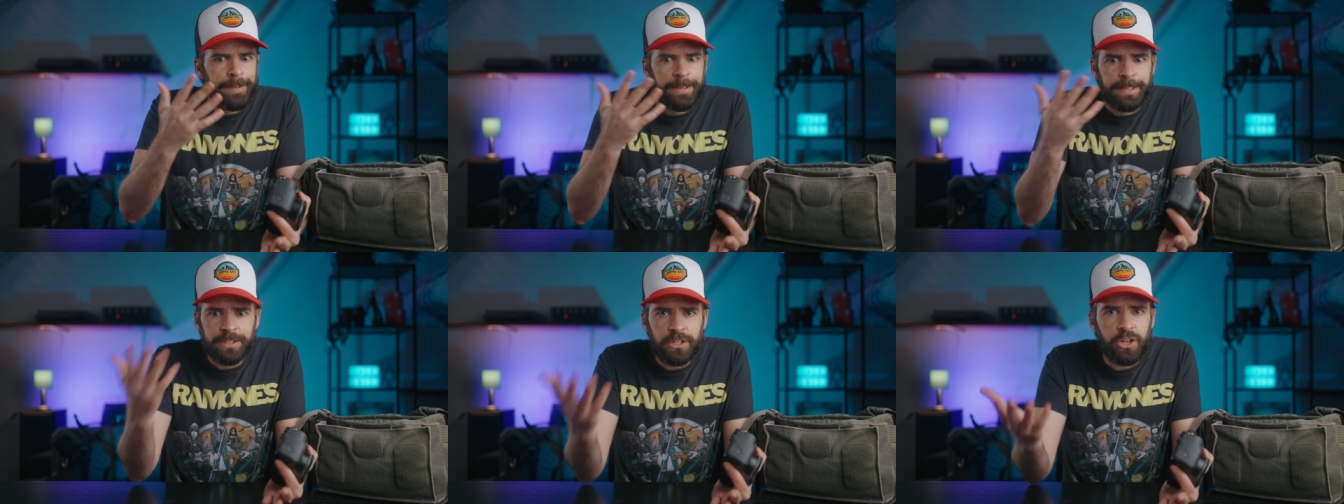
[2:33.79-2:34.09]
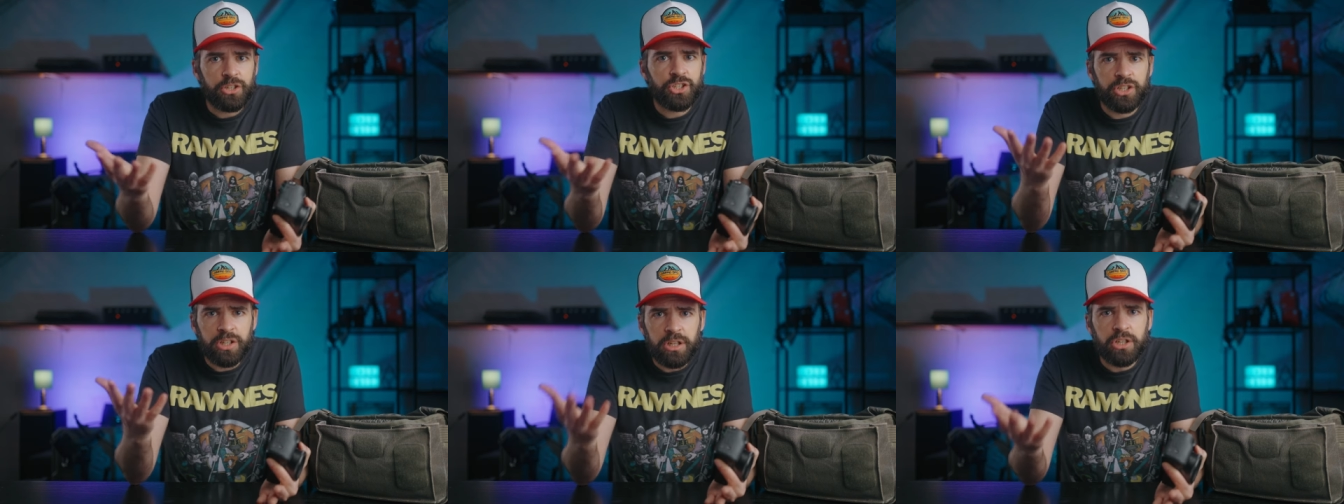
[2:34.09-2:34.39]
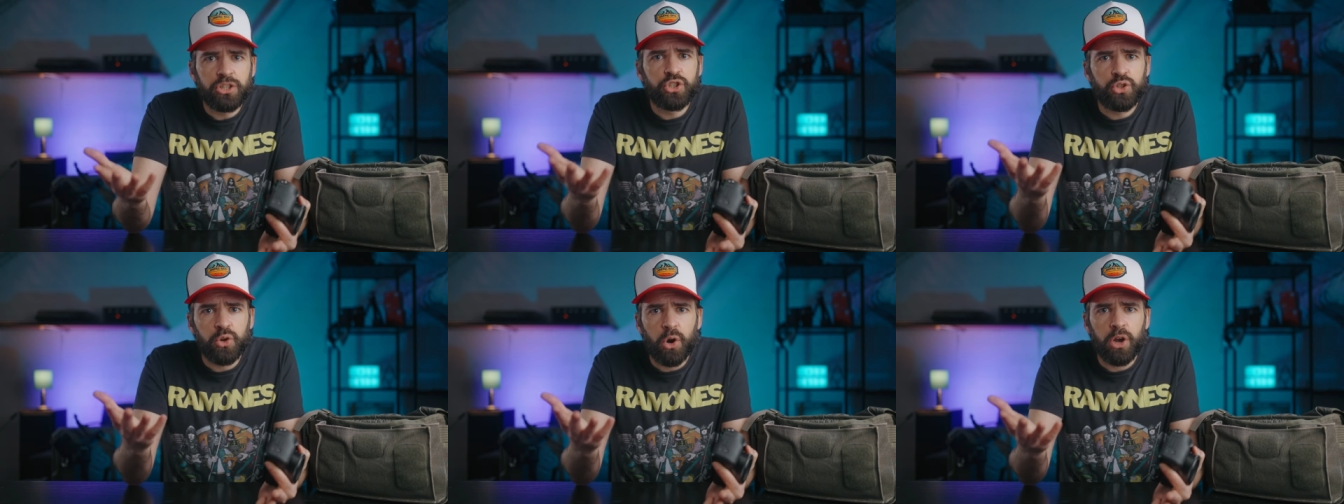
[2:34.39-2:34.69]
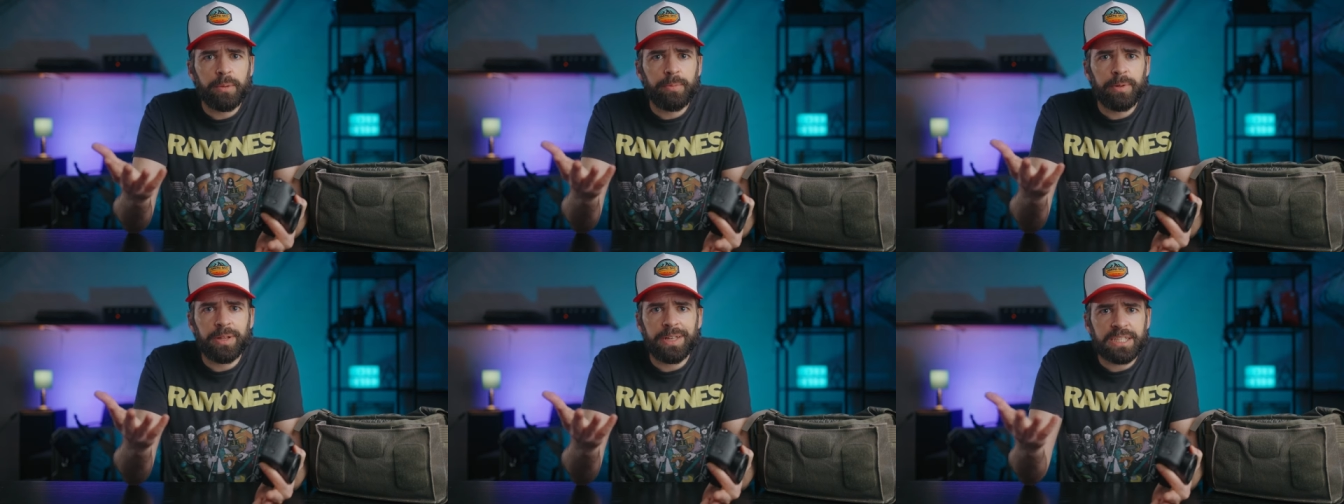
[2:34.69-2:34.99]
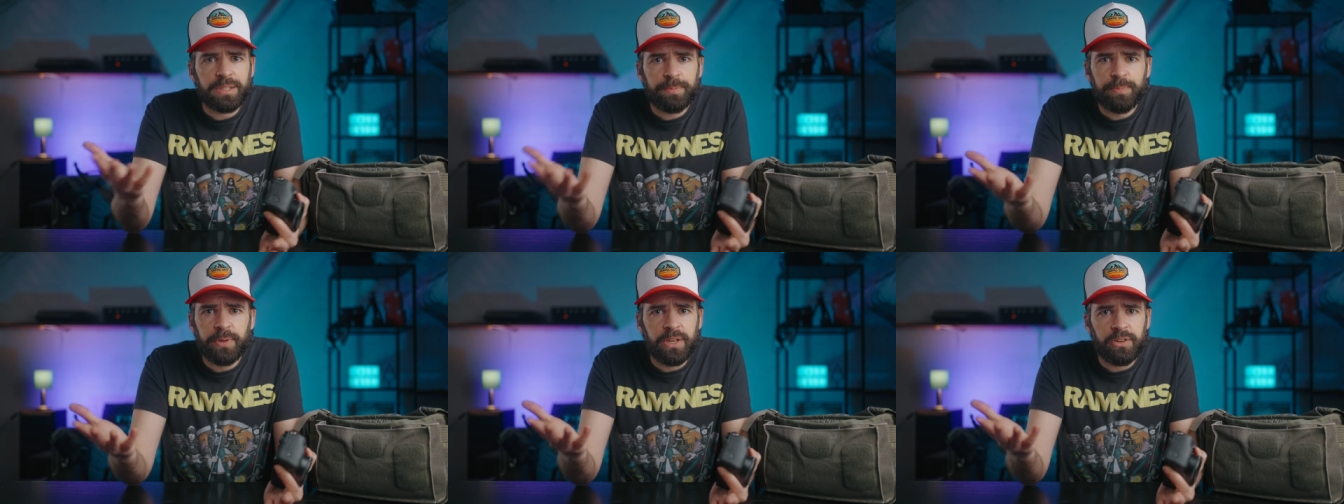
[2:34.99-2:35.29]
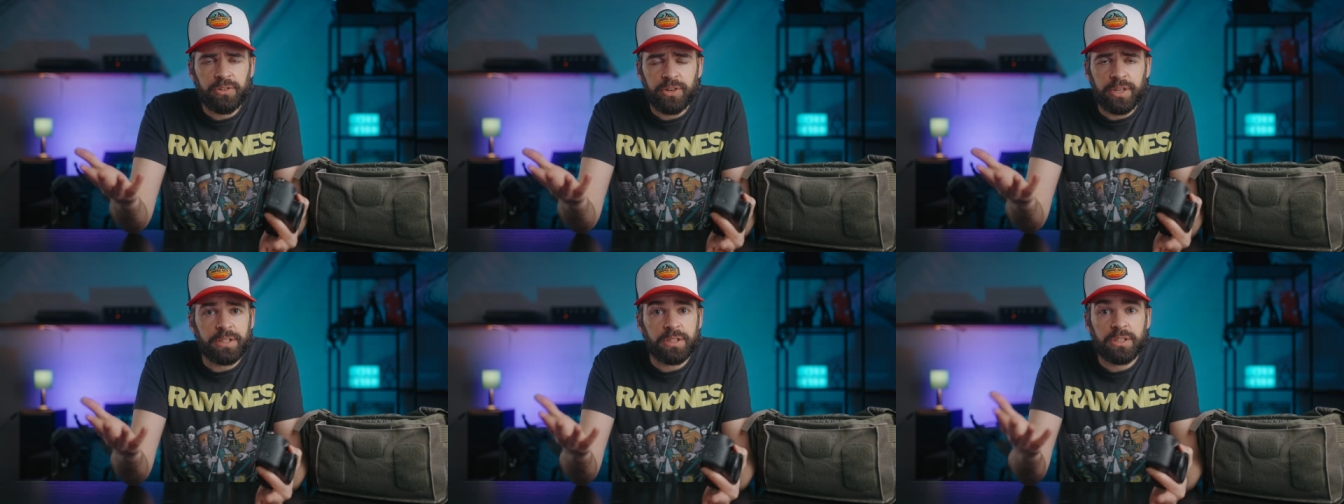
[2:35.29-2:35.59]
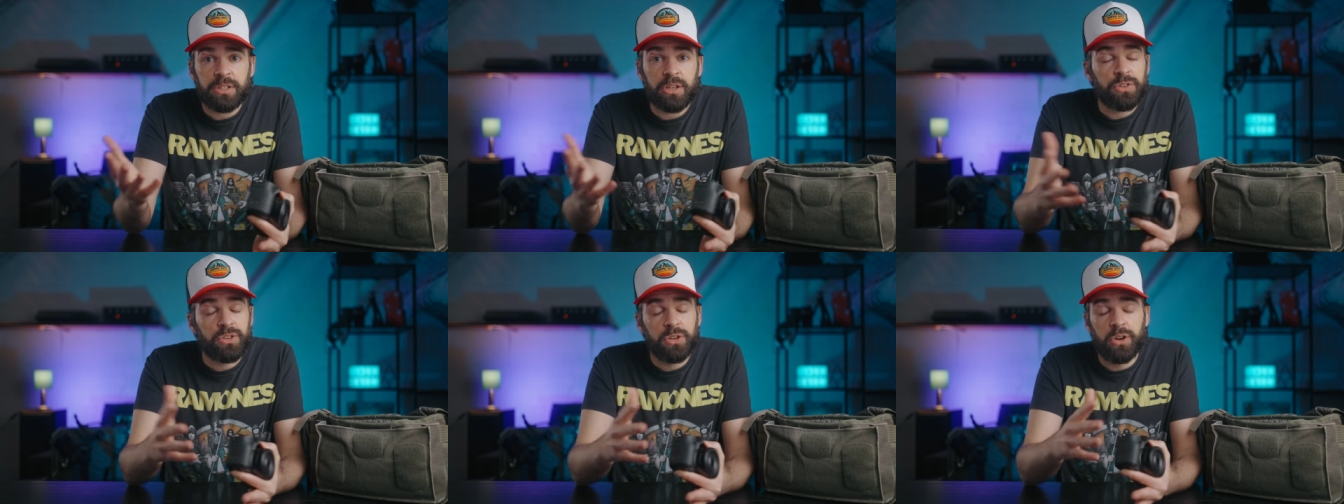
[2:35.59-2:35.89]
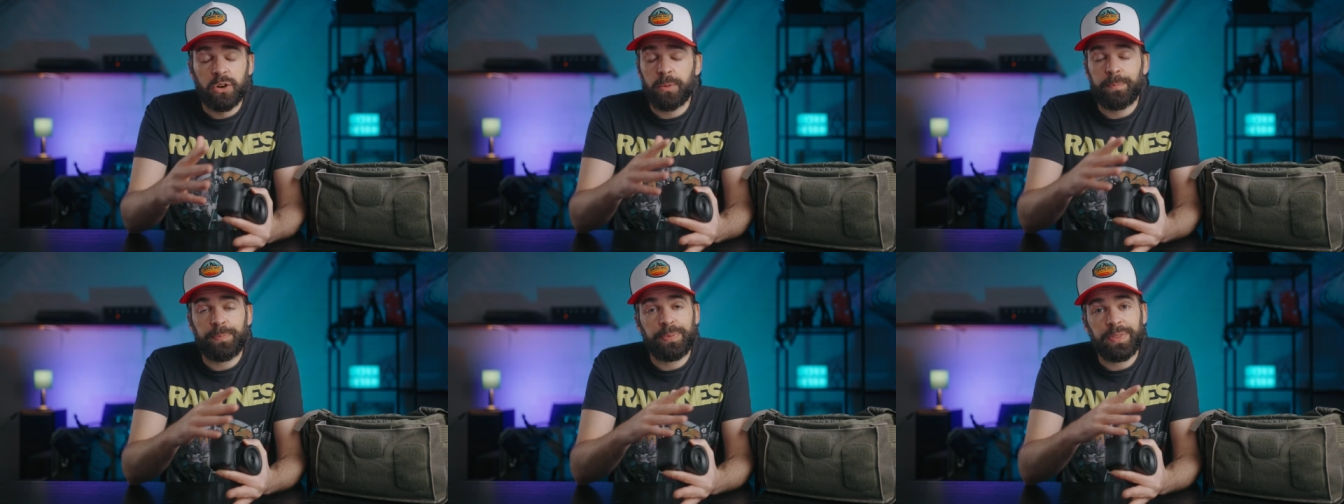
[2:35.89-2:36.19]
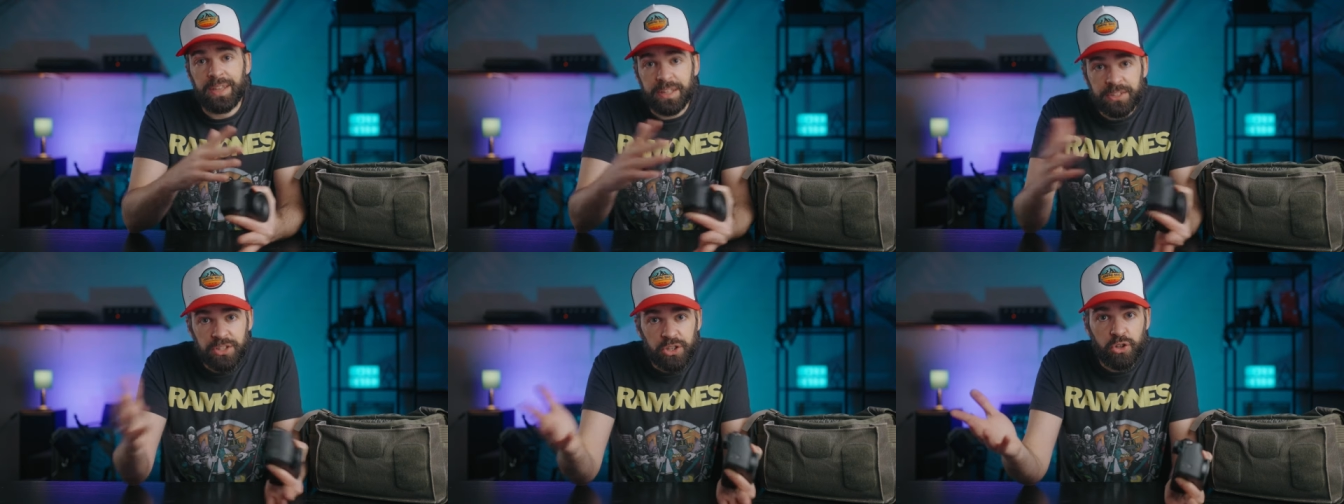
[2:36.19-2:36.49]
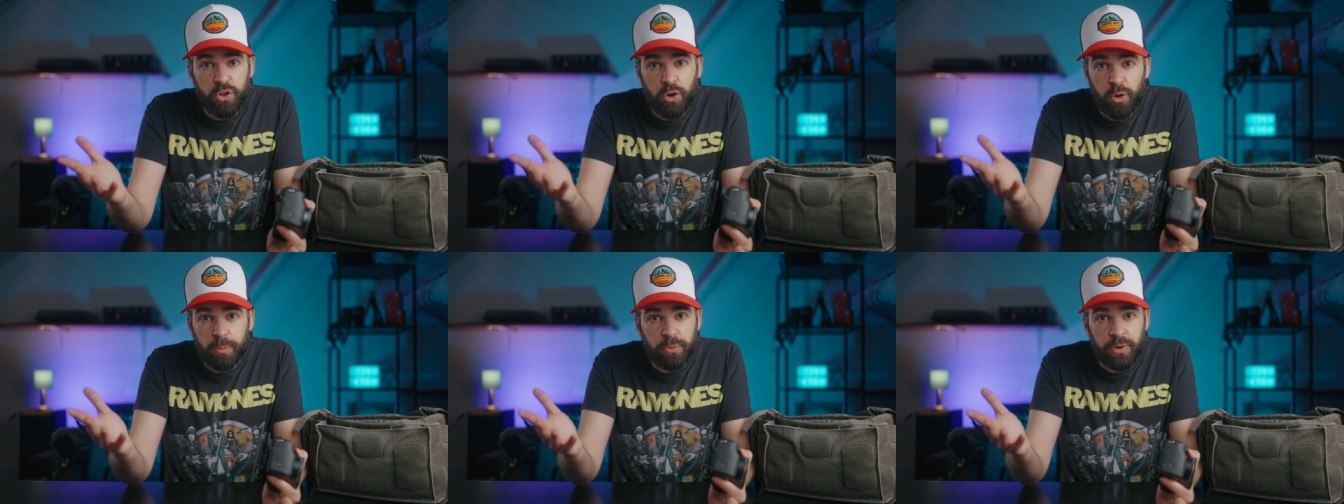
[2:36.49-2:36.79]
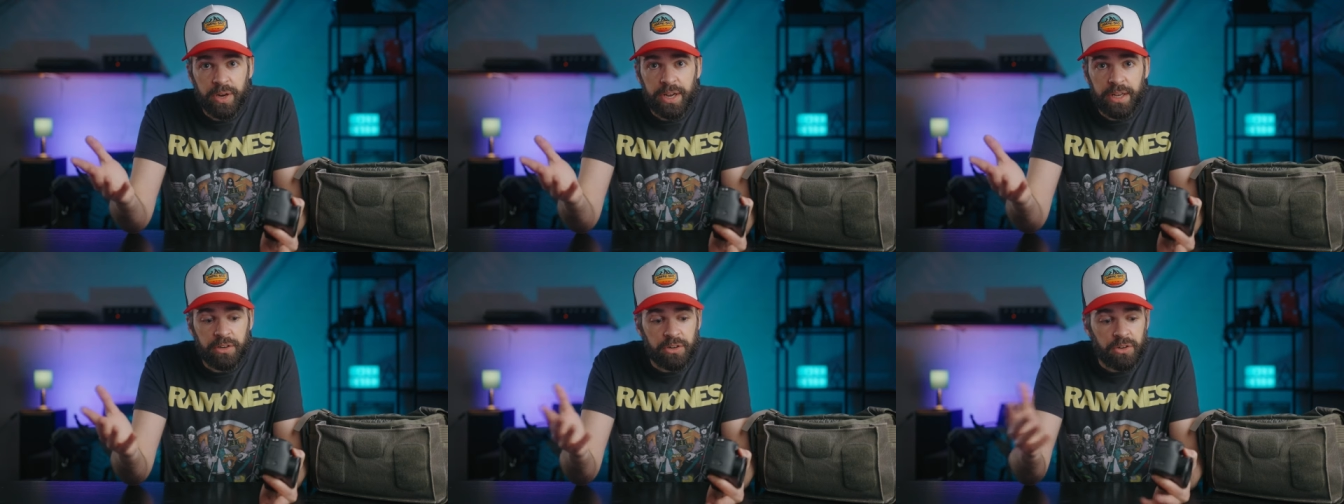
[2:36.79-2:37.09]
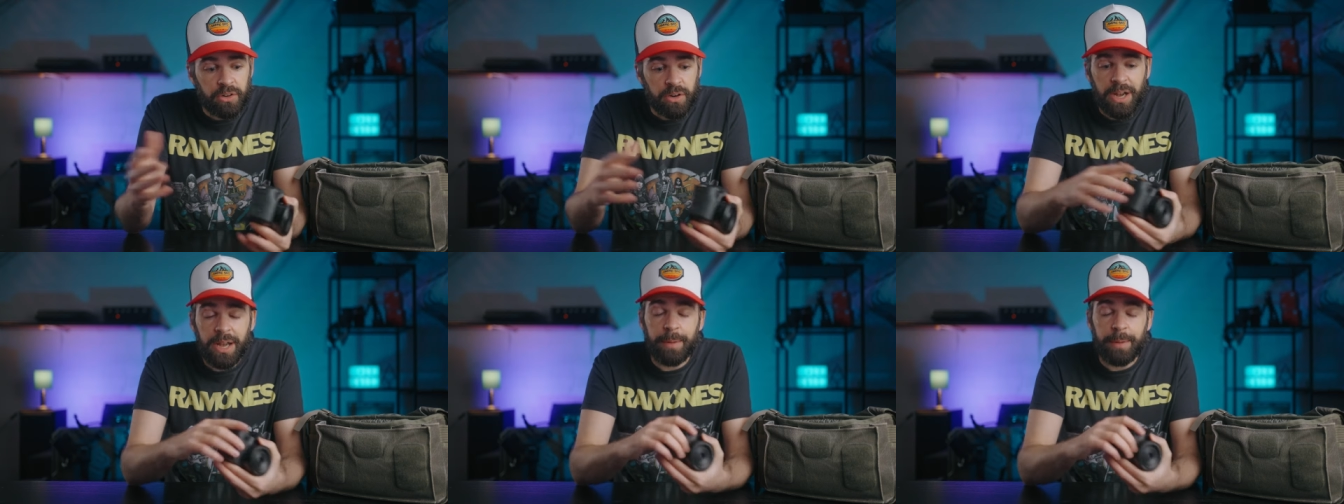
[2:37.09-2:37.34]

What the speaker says: such an enjoyable experience. So it's a no-brainer.